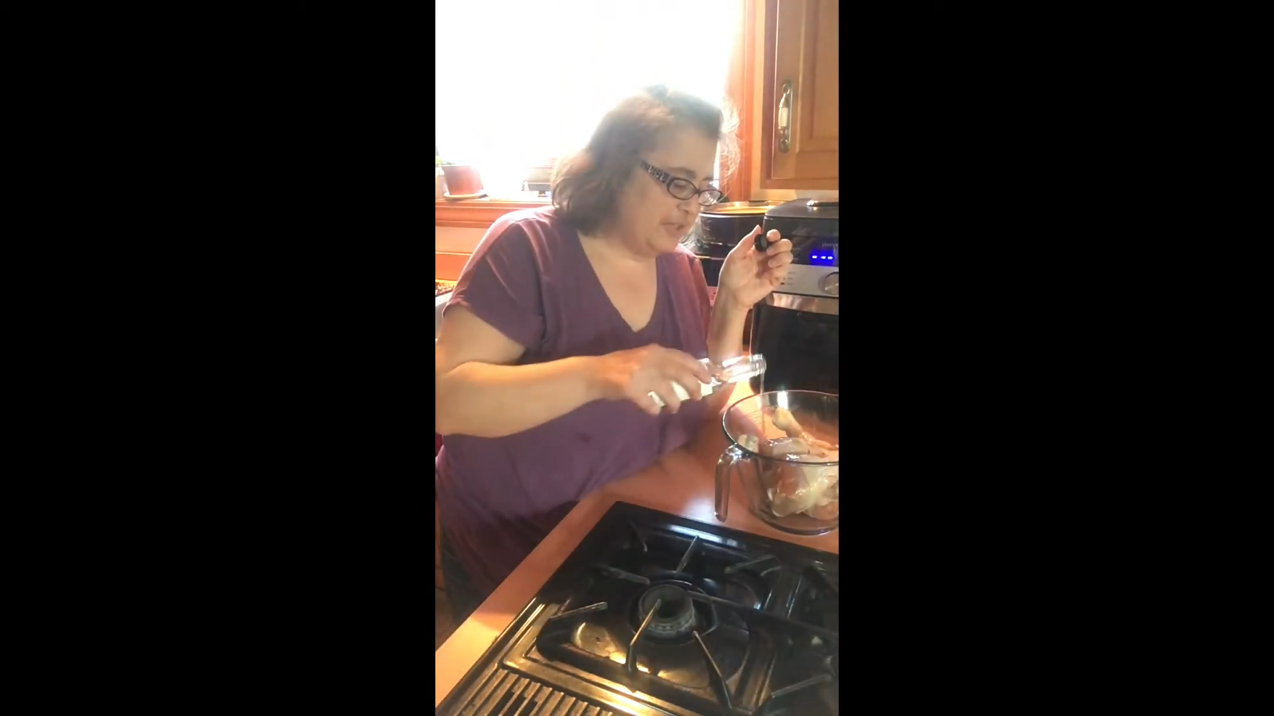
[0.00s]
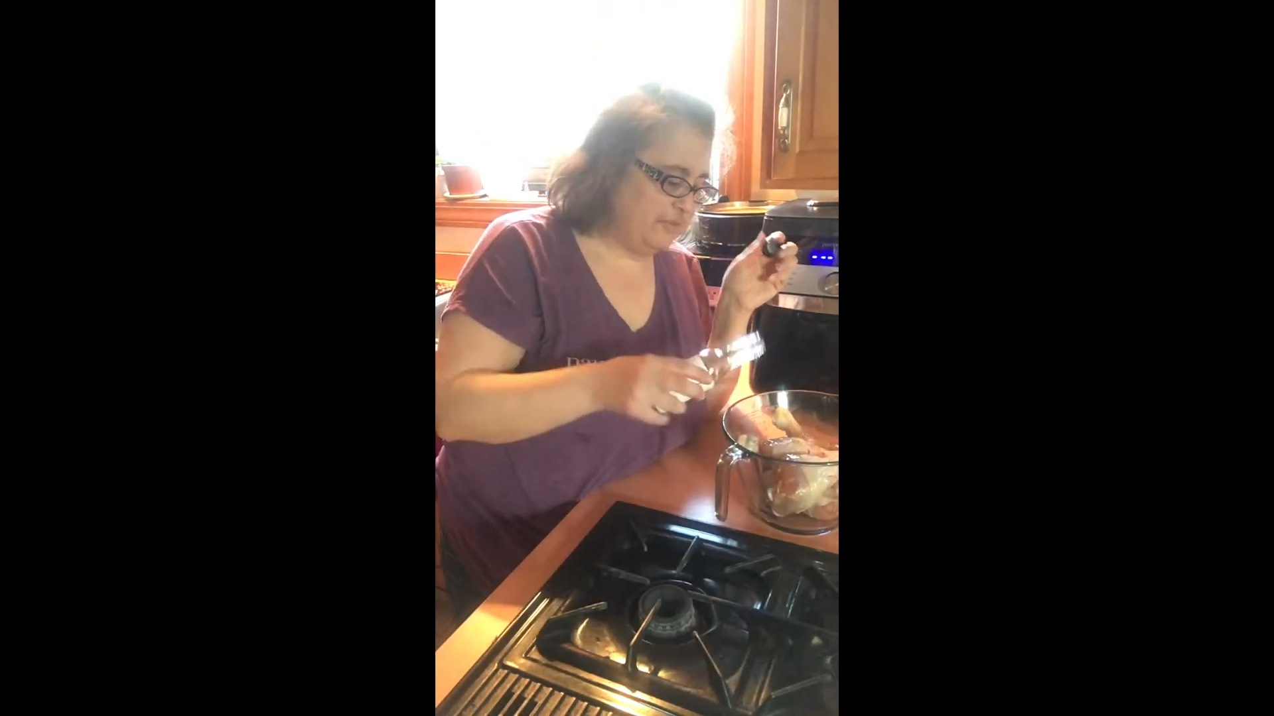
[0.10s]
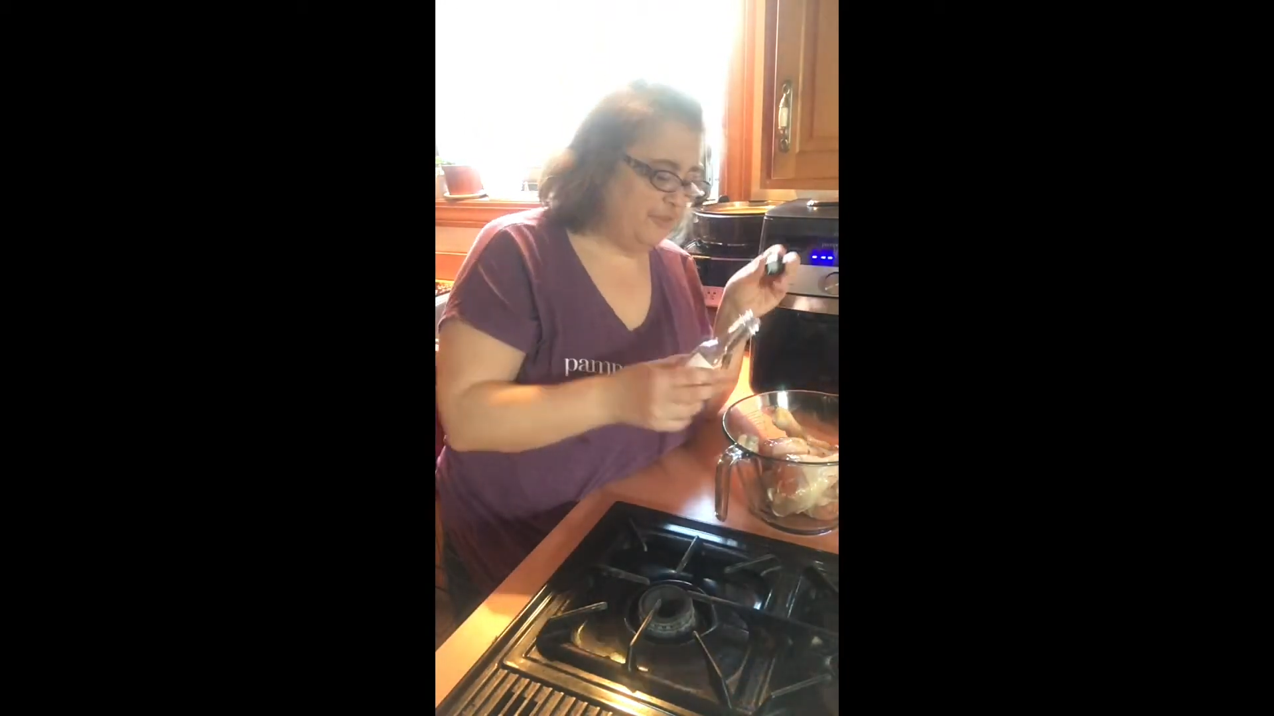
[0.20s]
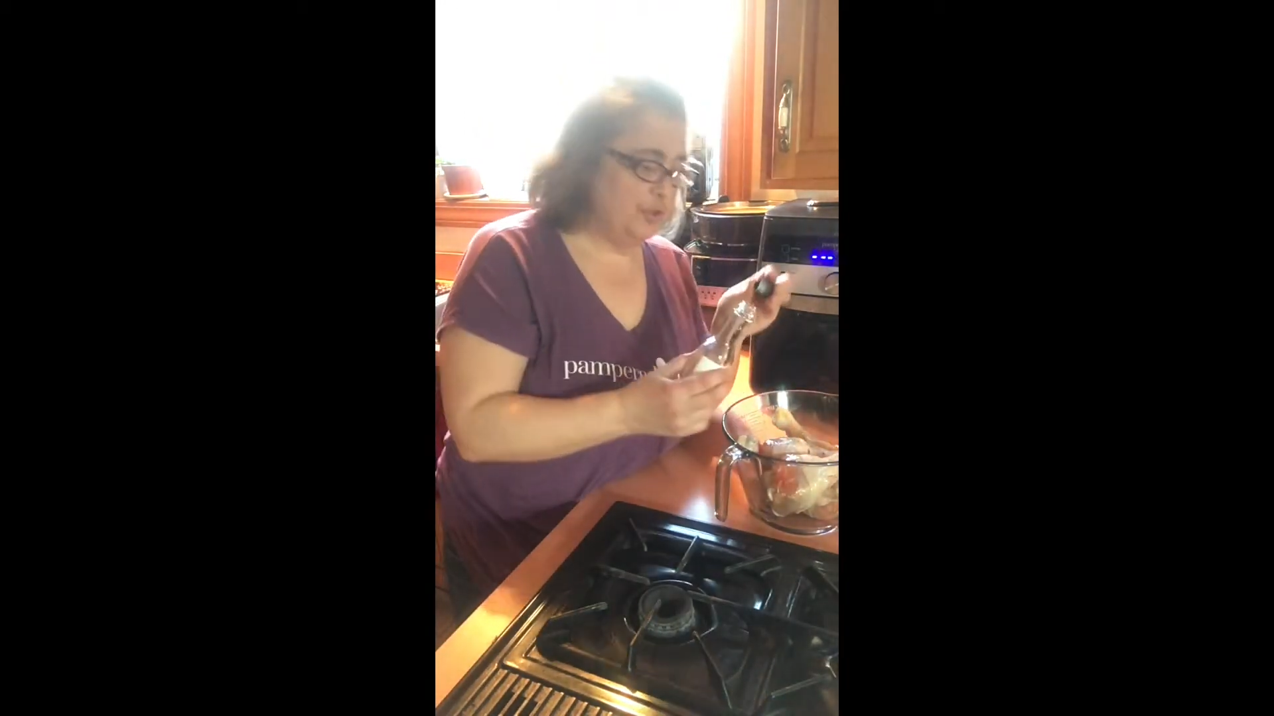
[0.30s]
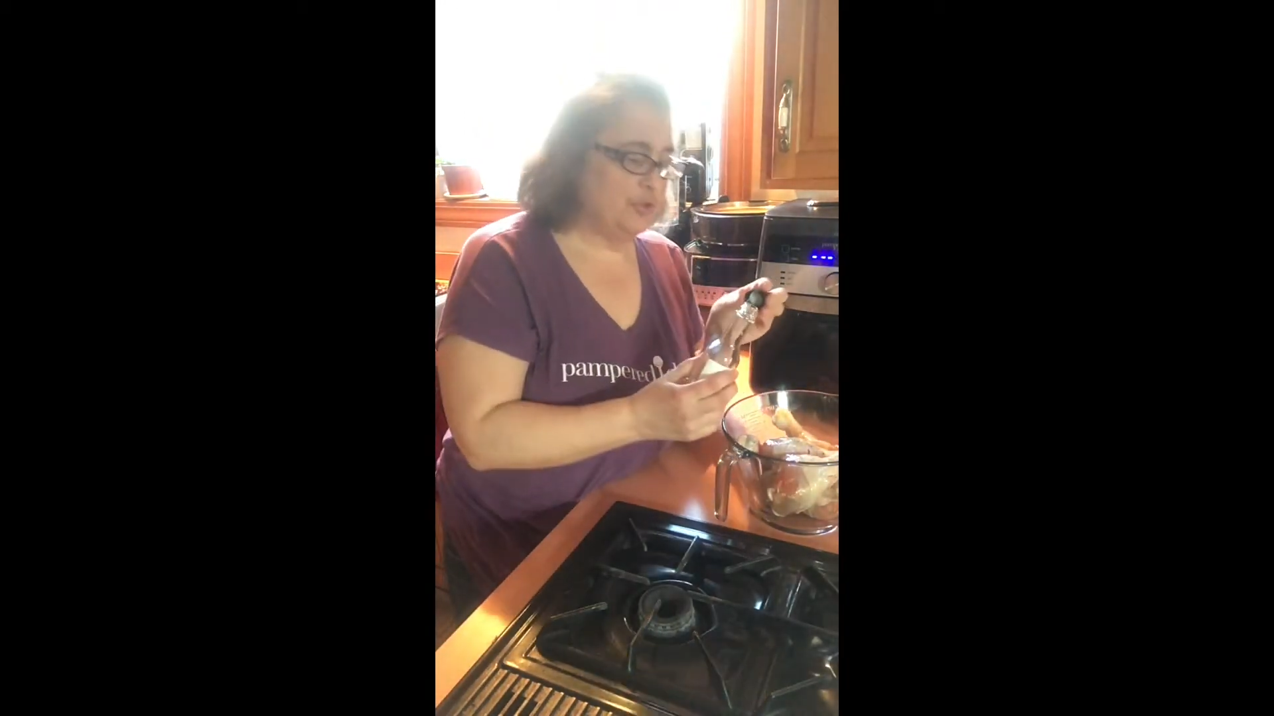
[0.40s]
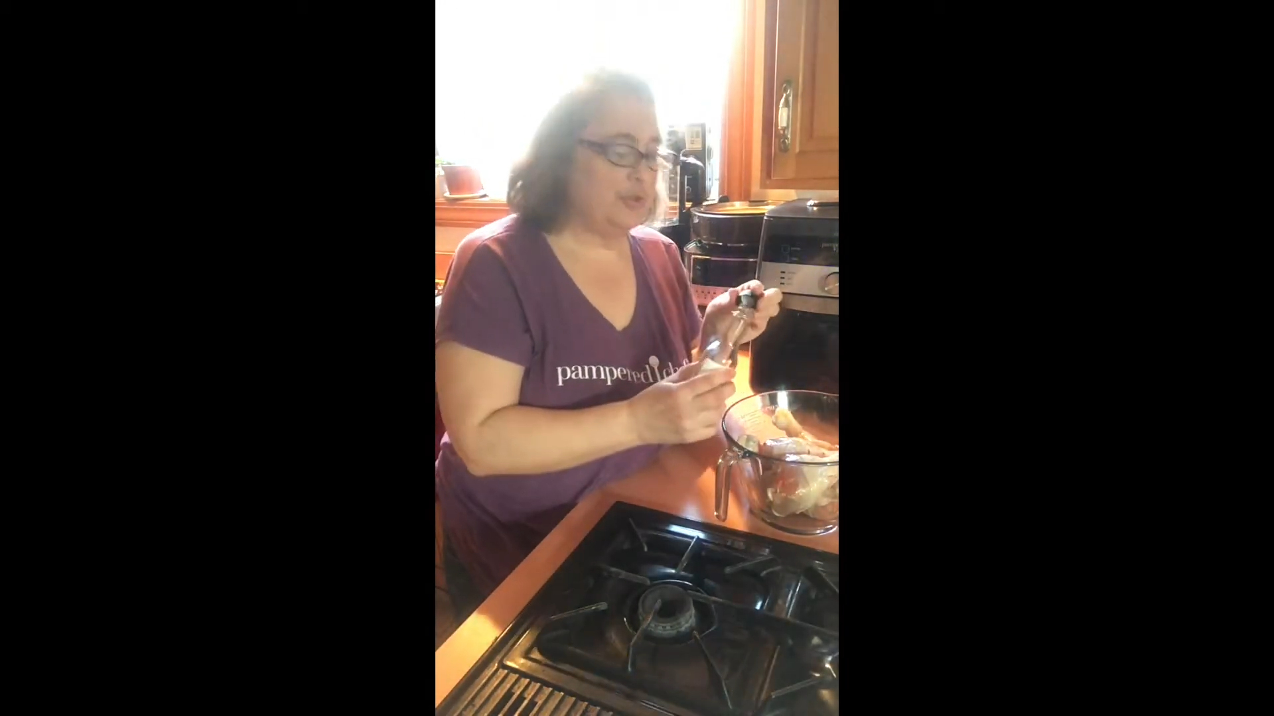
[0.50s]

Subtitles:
infused,